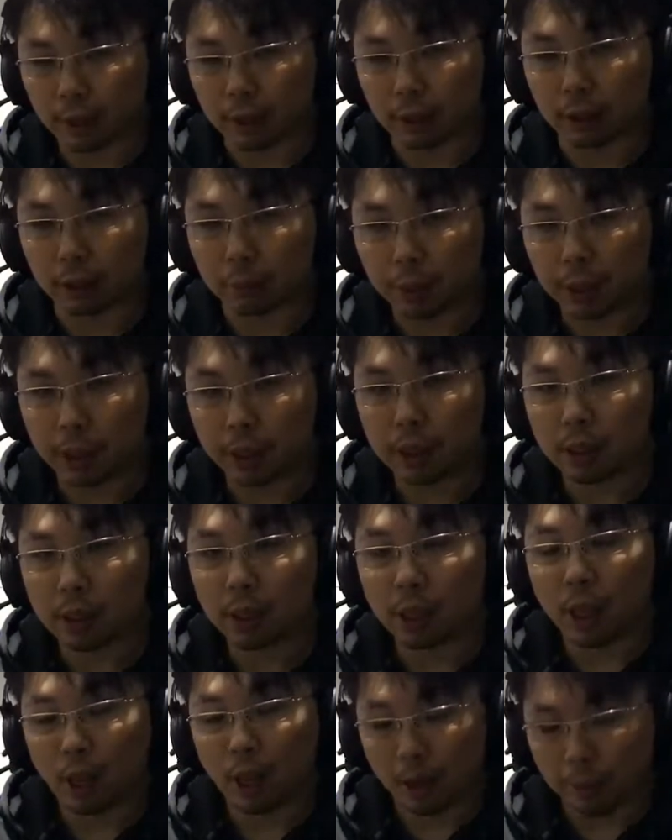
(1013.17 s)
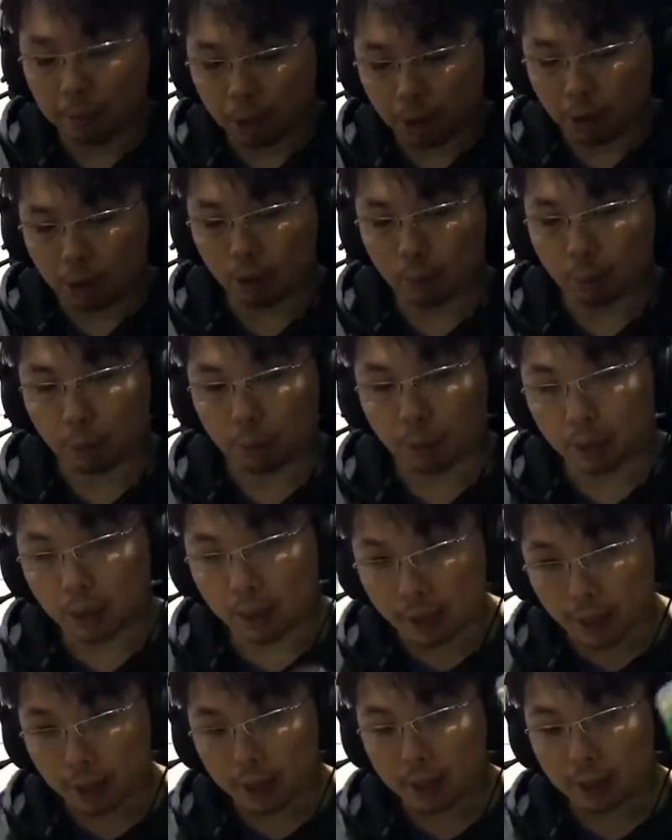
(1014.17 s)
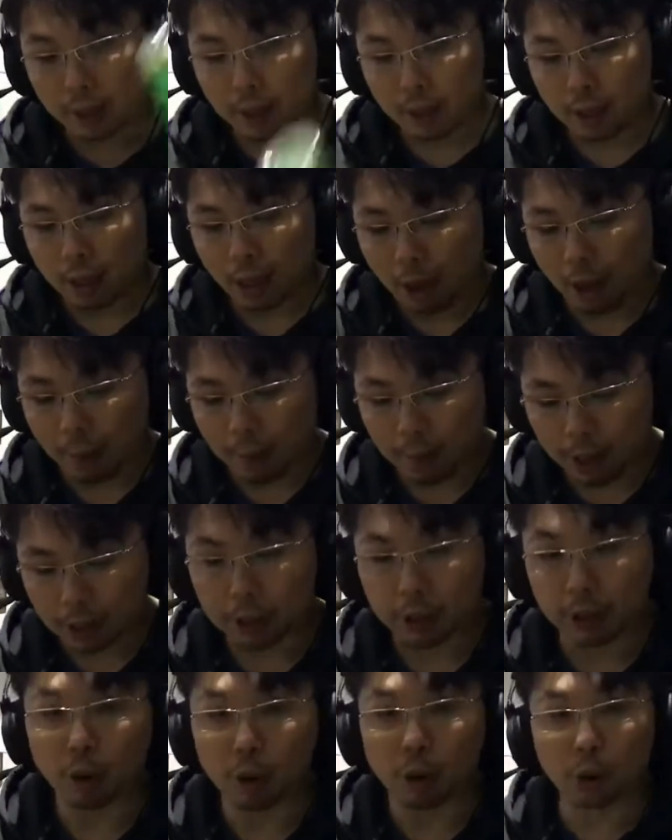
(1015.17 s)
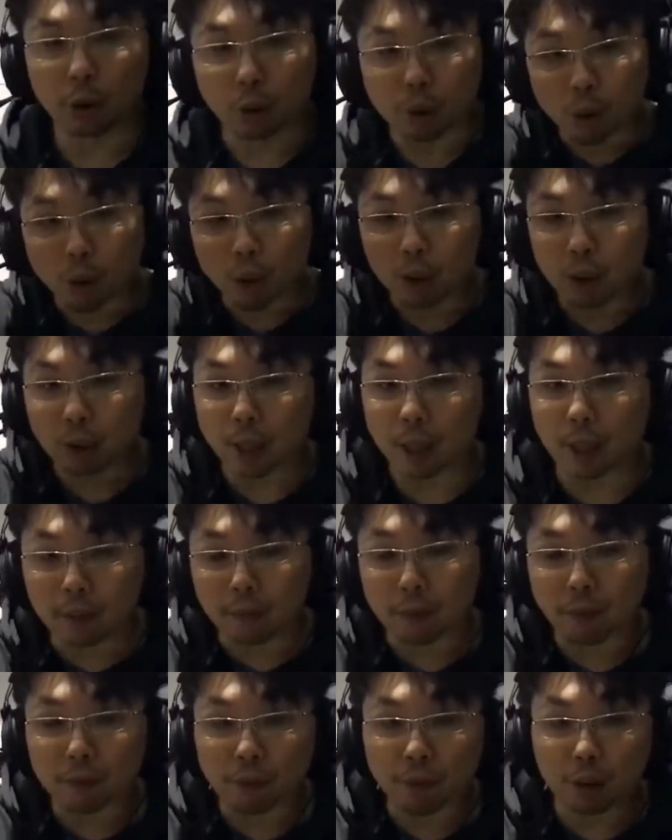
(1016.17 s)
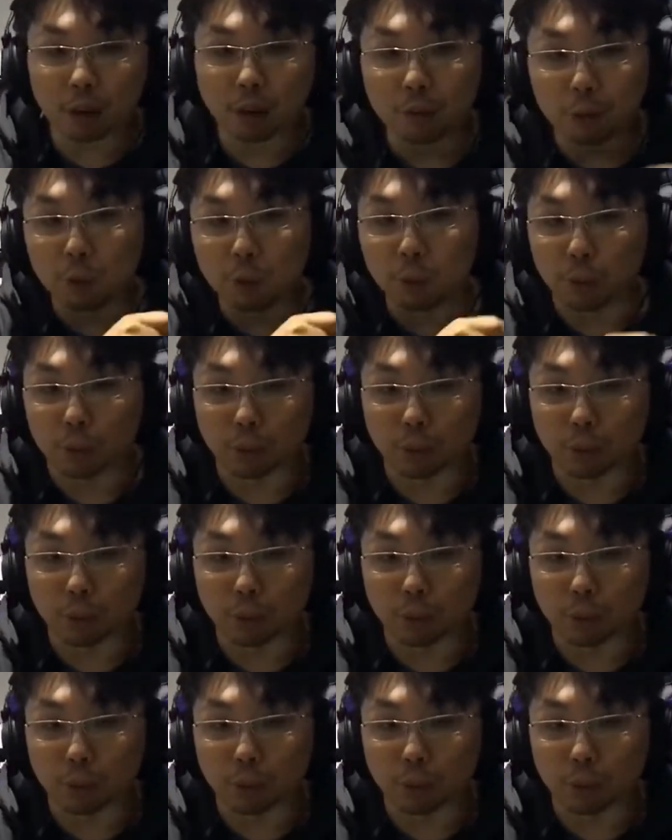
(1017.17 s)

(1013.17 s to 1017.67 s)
Means, I'm not going to play, I'm actually going to conduct in front of you.